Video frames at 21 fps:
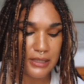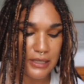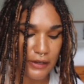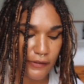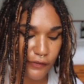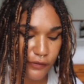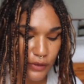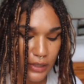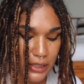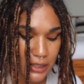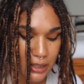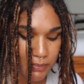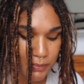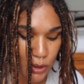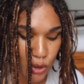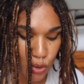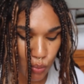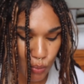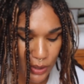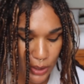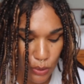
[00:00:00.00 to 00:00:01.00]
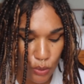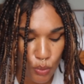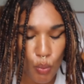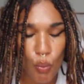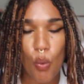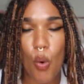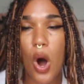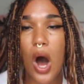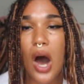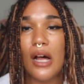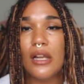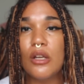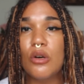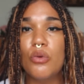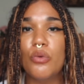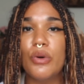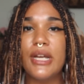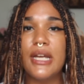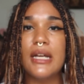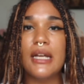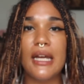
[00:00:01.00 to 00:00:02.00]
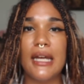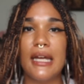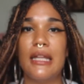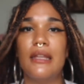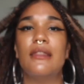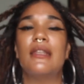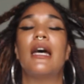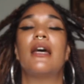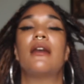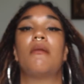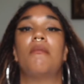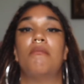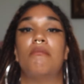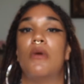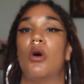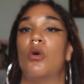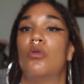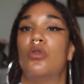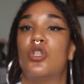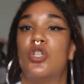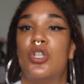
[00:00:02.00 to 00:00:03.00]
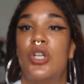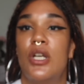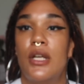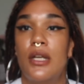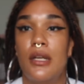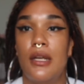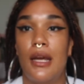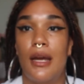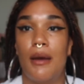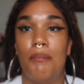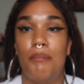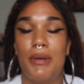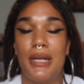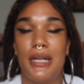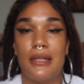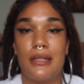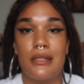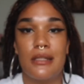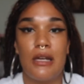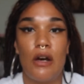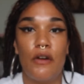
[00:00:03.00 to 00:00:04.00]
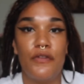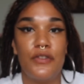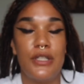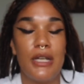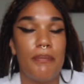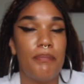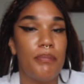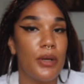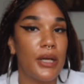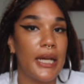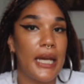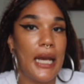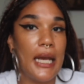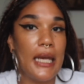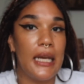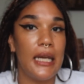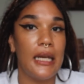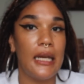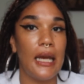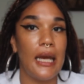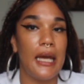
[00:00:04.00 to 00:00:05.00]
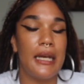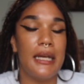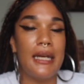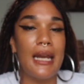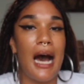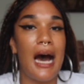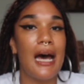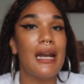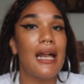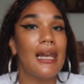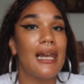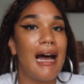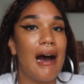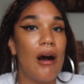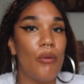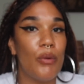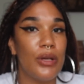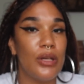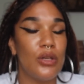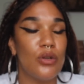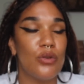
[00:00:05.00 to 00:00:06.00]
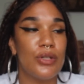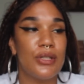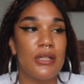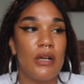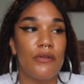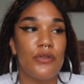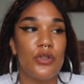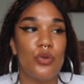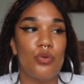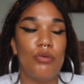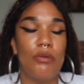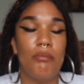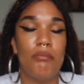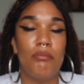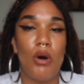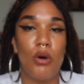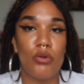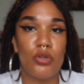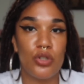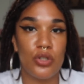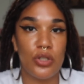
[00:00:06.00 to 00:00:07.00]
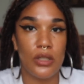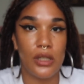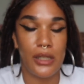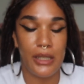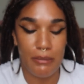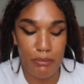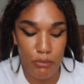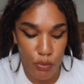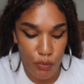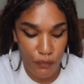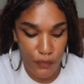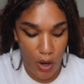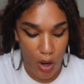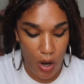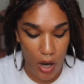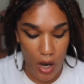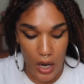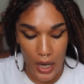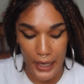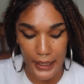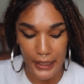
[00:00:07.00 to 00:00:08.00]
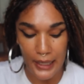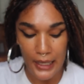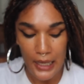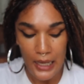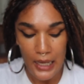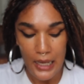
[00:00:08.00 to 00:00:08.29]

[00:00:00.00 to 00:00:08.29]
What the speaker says: difference between wallowing in that emotion and being self-deprecating and not allowing yourself to emotionally move on.